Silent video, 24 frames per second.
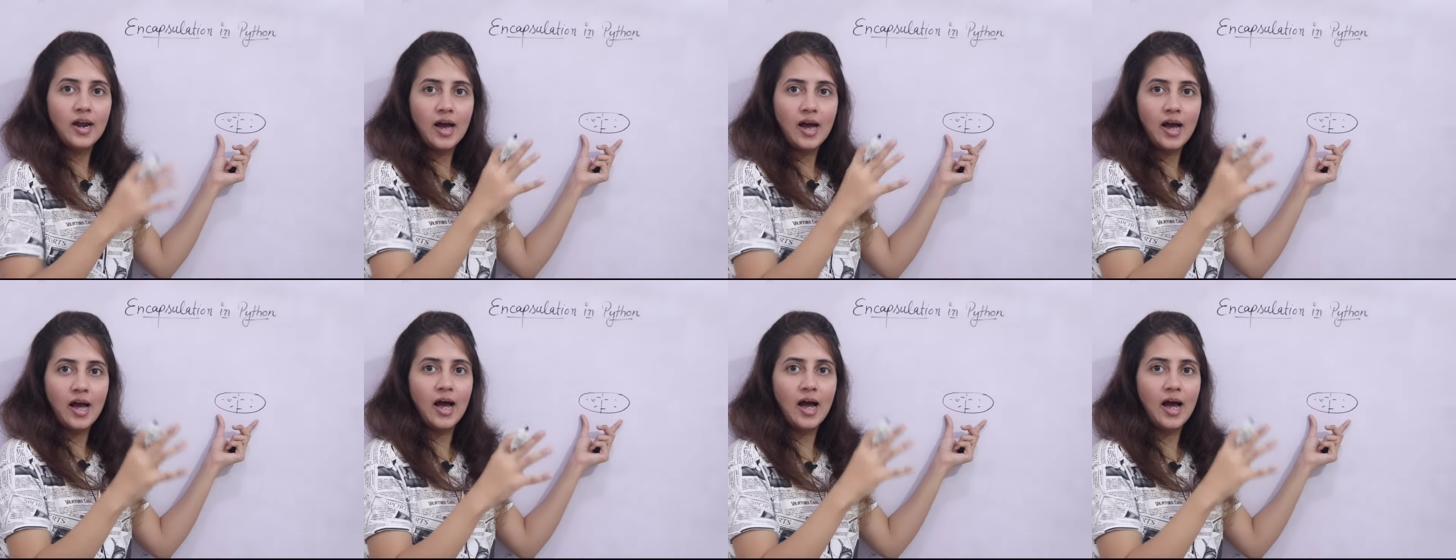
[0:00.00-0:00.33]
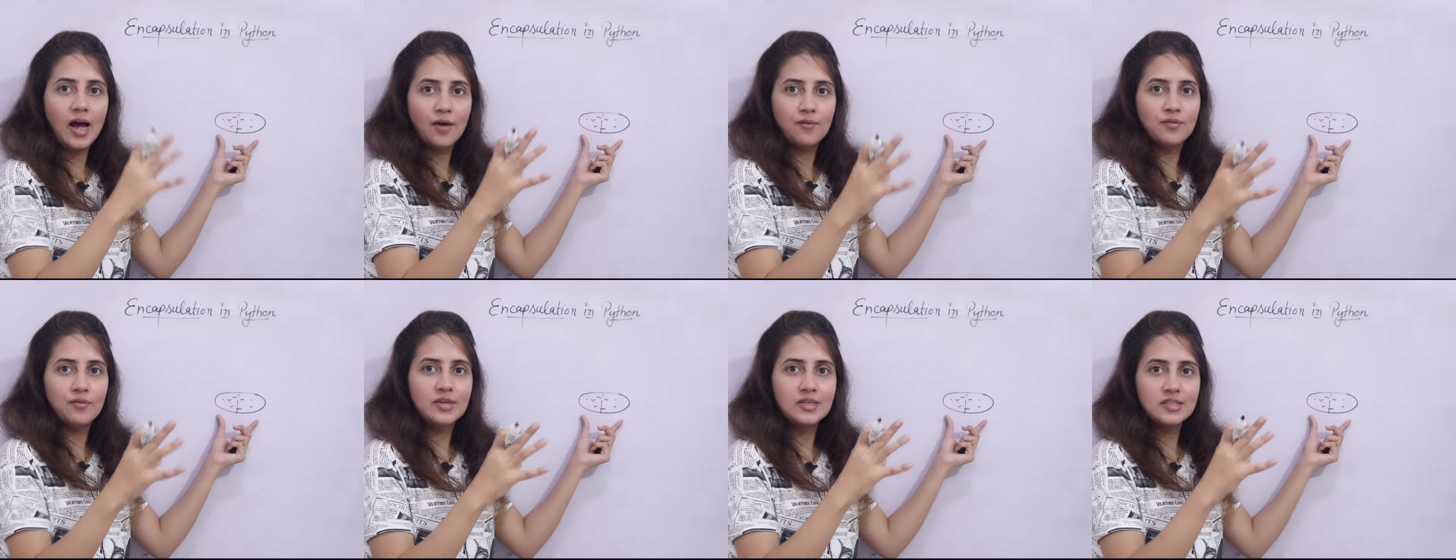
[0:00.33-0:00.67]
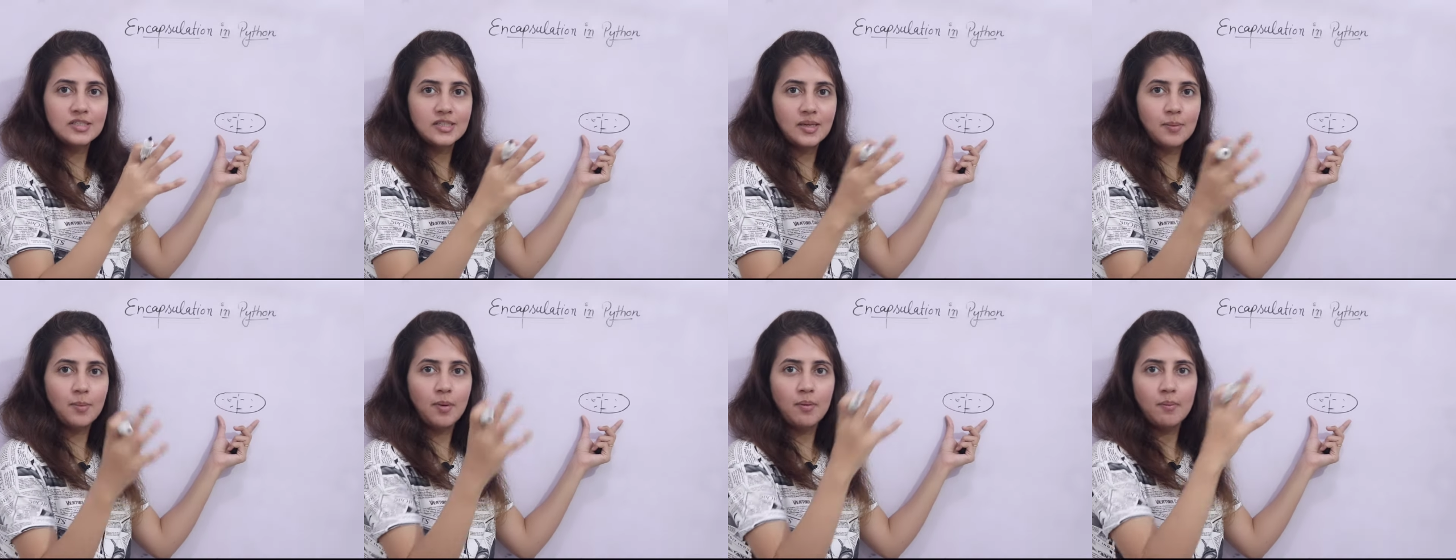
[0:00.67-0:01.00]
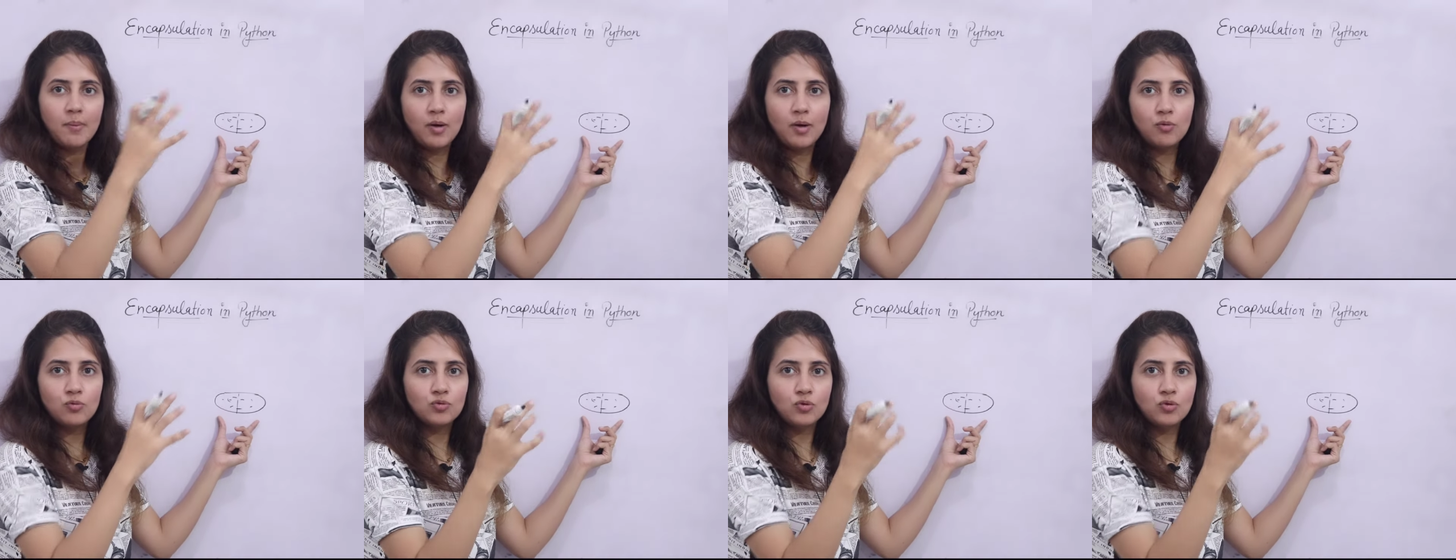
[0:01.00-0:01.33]
having some
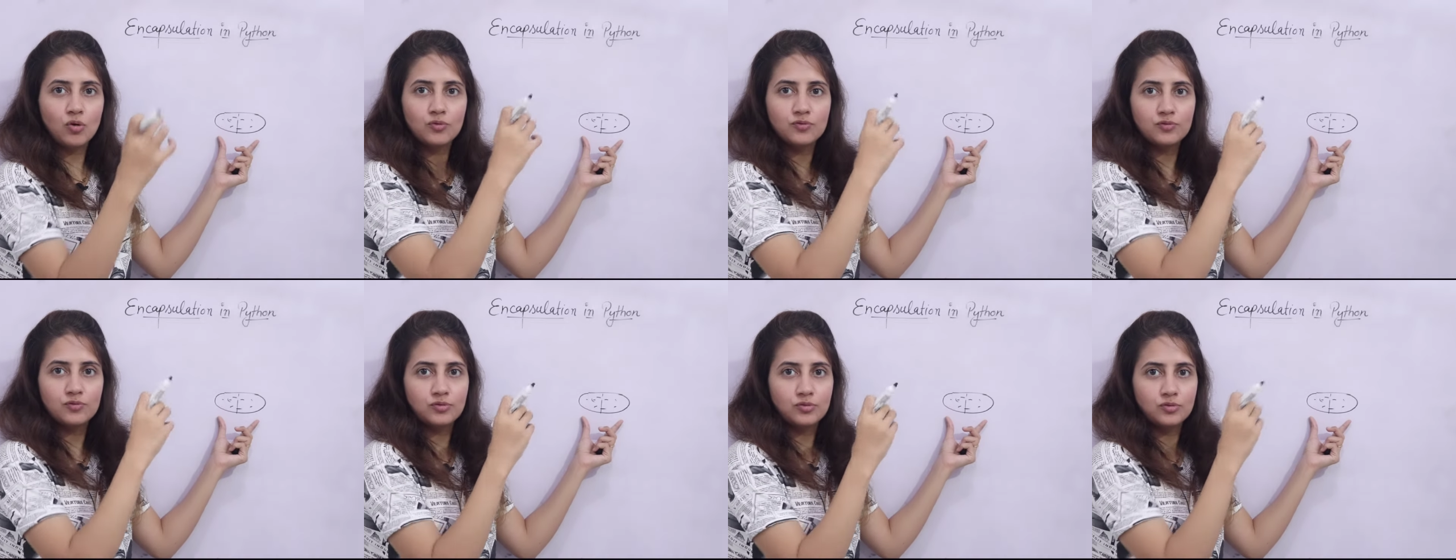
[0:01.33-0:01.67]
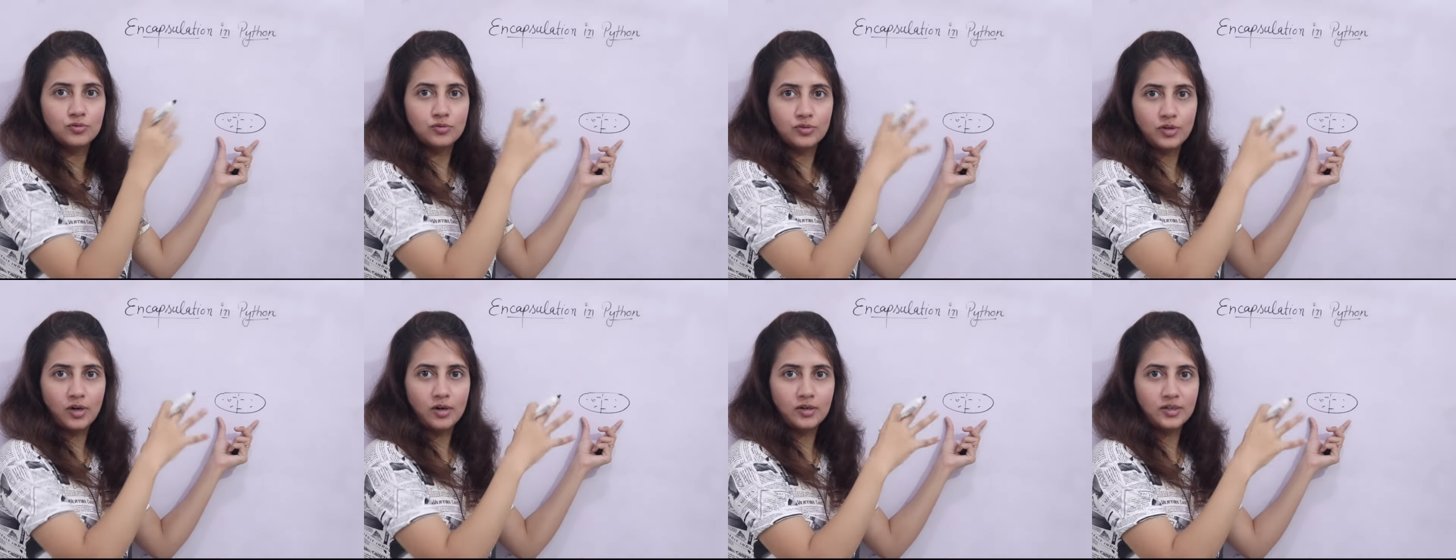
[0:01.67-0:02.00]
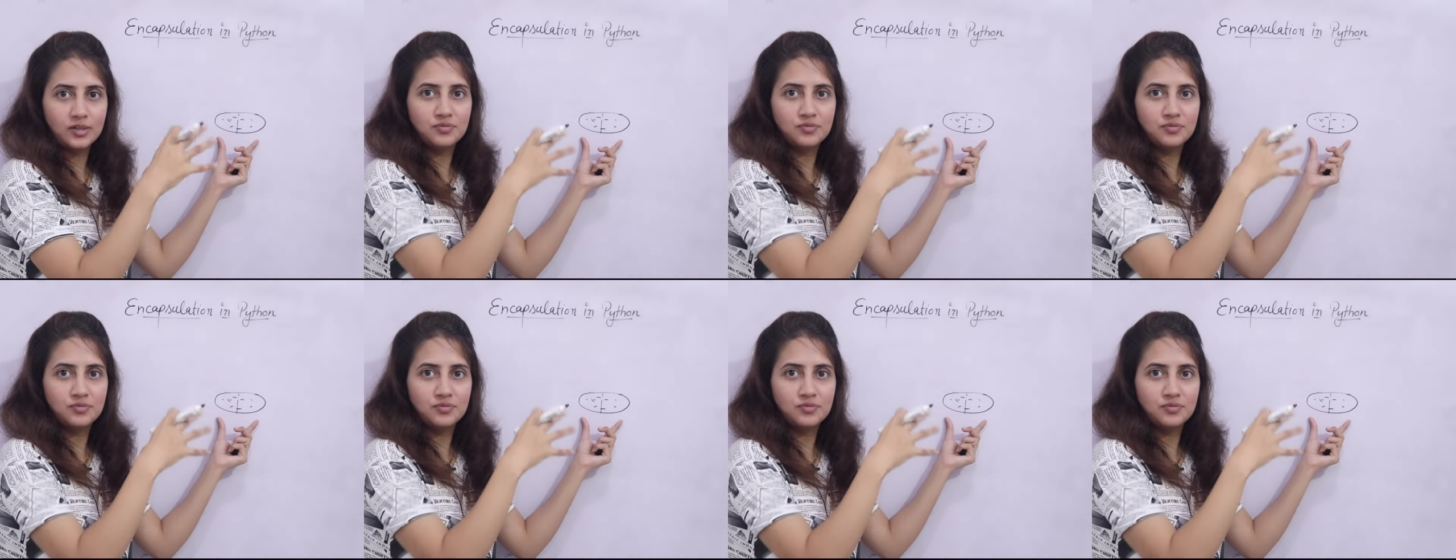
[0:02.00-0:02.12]
amount of drug